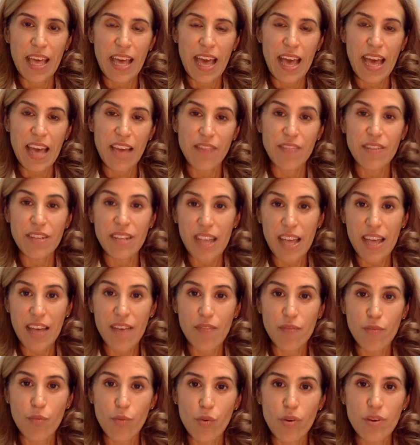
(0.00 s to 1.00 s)
I even
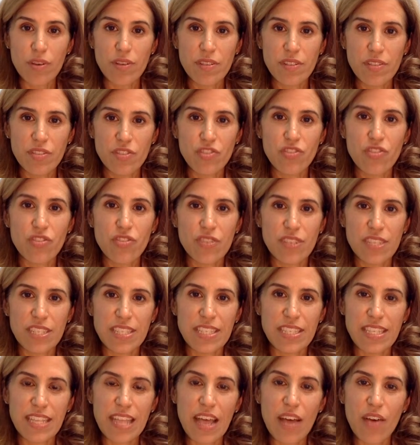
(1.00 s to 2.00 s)
have one
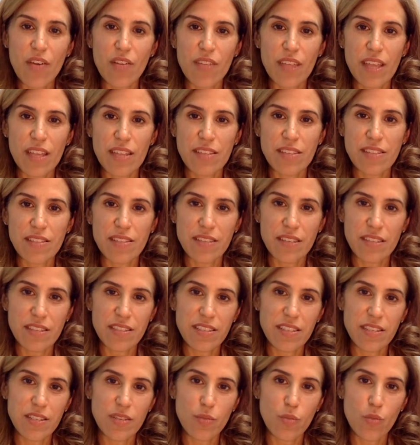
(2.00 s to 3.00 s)
insurance now that
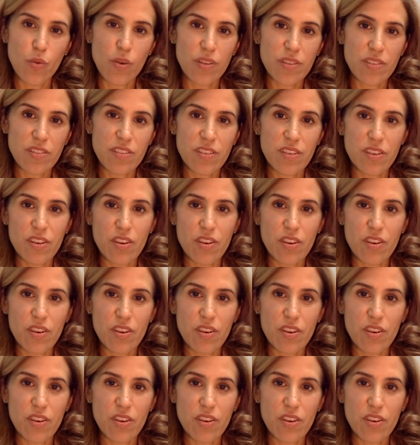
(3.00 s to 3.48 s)
doesn't want to